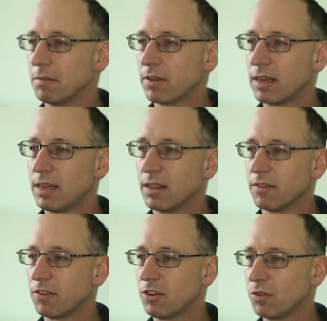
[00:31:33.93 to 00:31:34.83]
Taking the
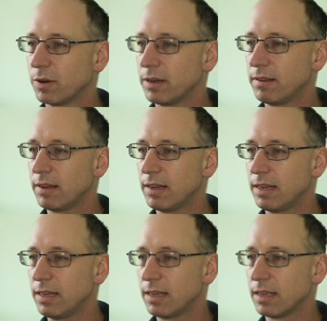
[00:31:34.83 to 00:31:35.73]
photo
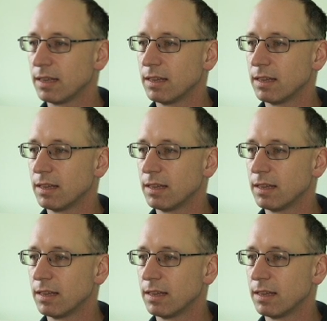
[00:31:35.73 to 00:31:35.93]
ID,